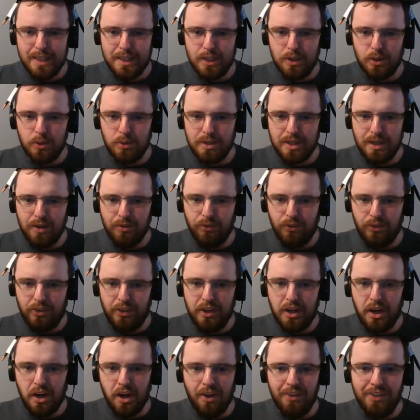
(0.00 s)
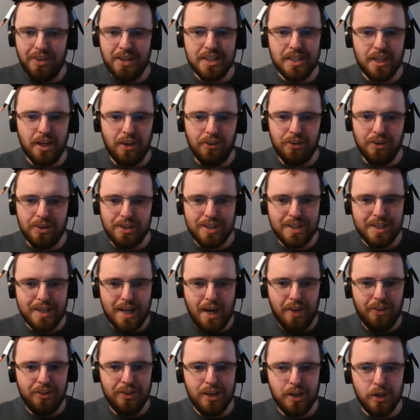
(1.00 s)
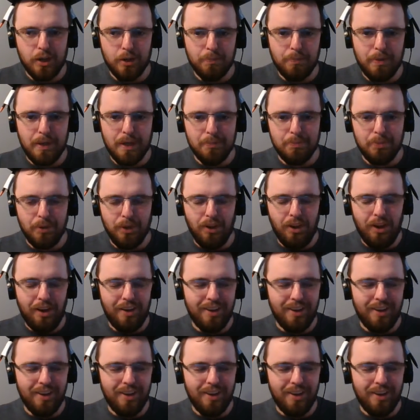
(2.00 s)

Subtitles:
so different than all these other Death Eater people?